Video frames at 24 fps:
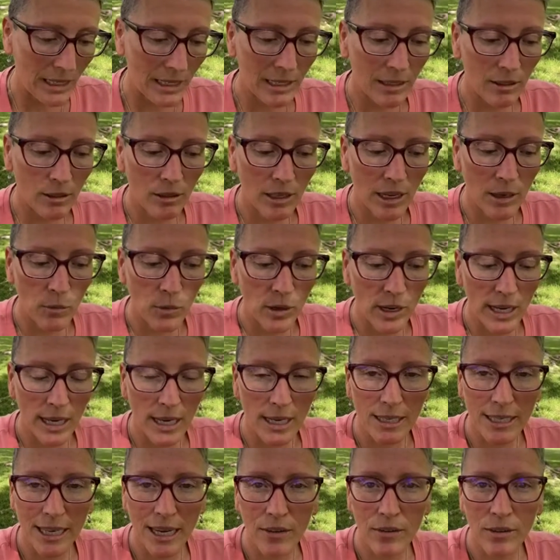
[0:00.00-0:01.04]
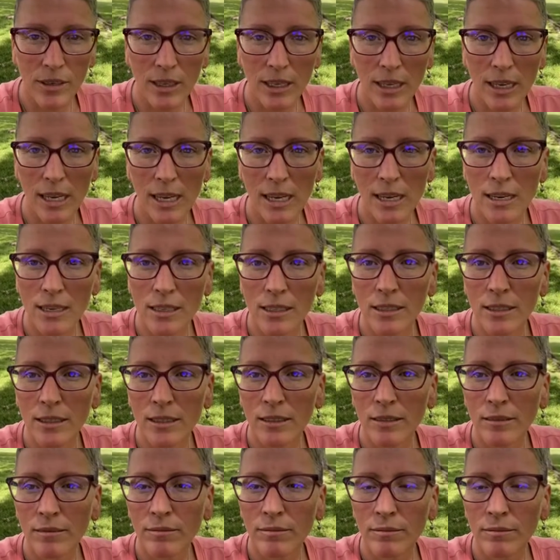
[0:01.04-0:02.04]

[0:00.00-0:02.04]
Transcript: I want to get down to the Keys.